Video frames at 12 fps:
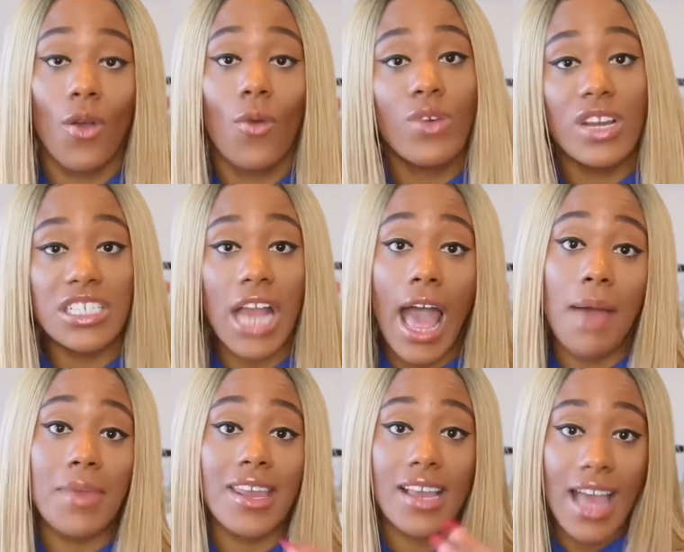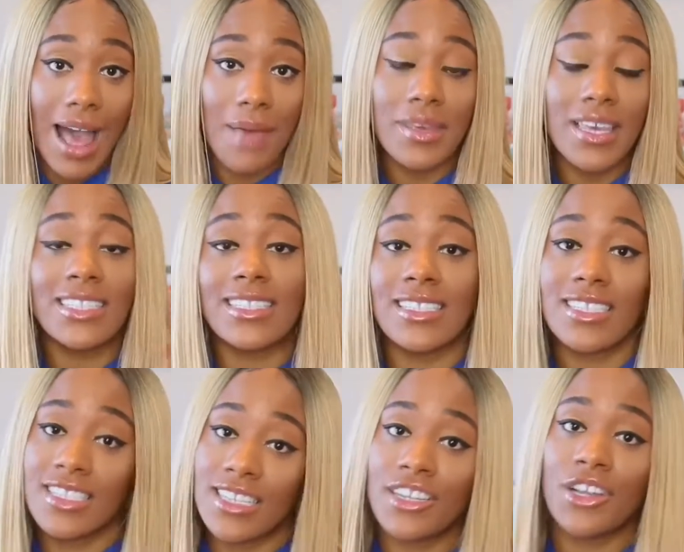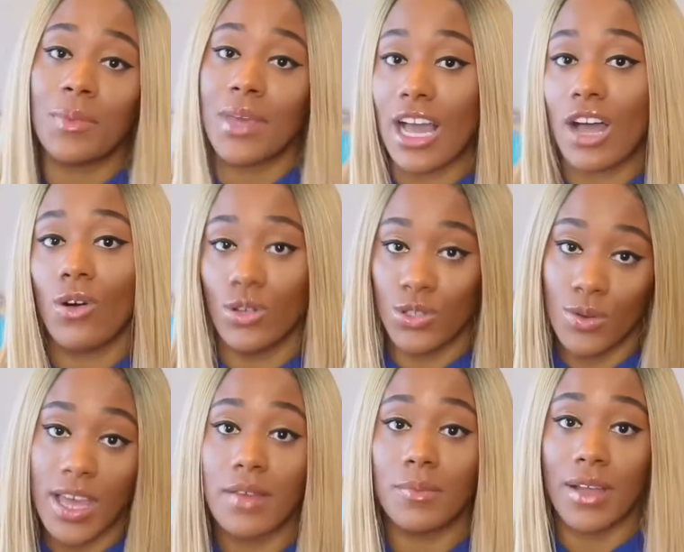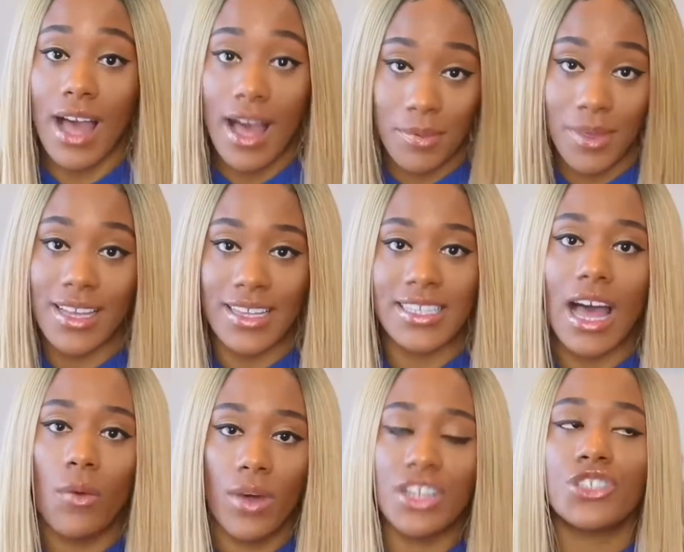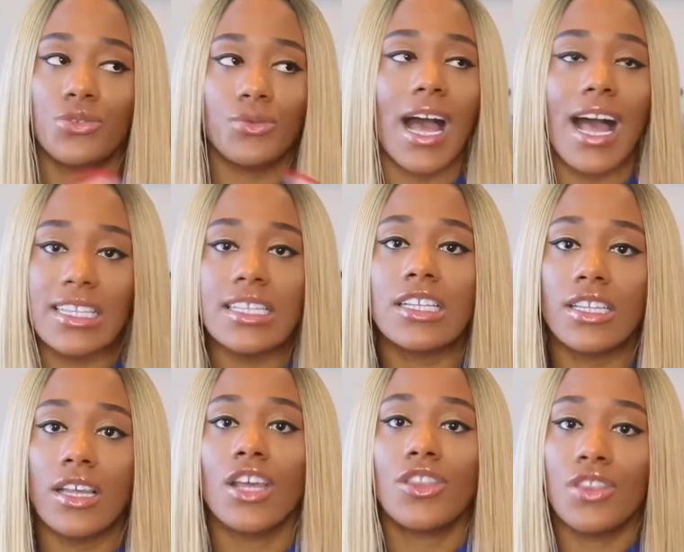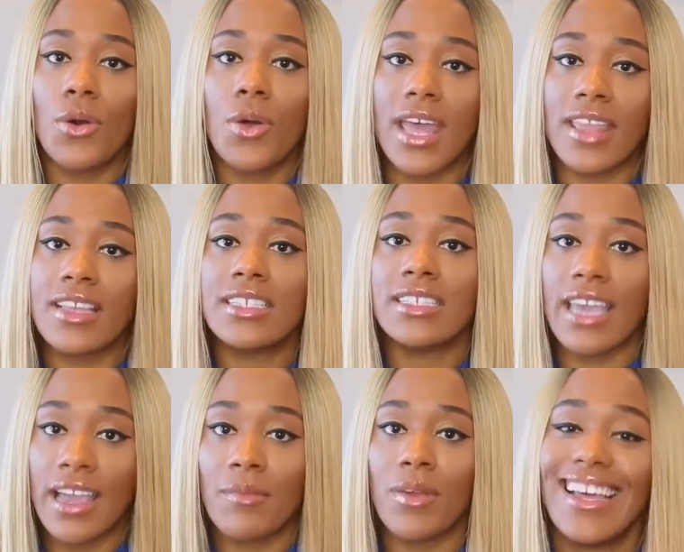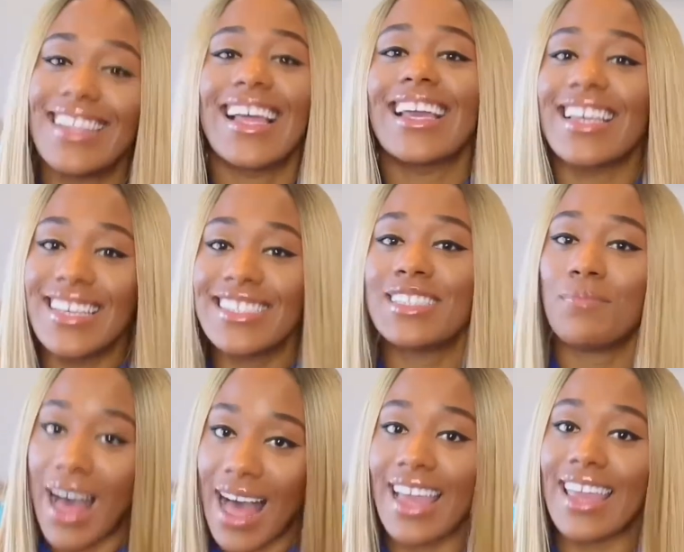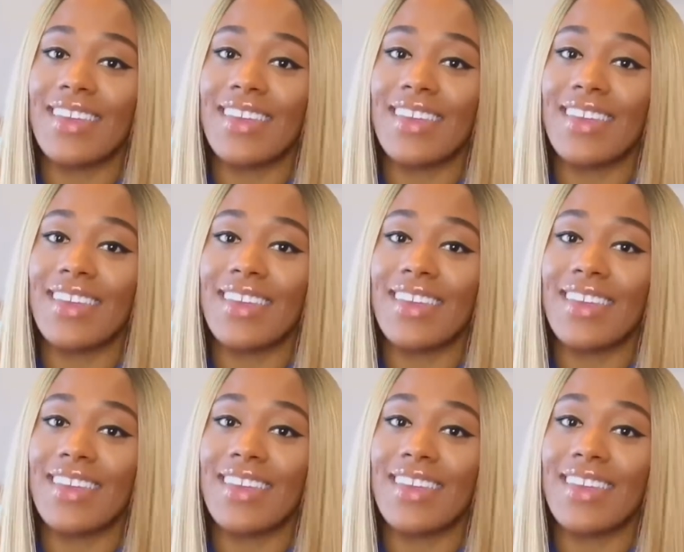which I made a copy and sent it to them, and I also kept a copy because I want you guys to know that this camera is mine.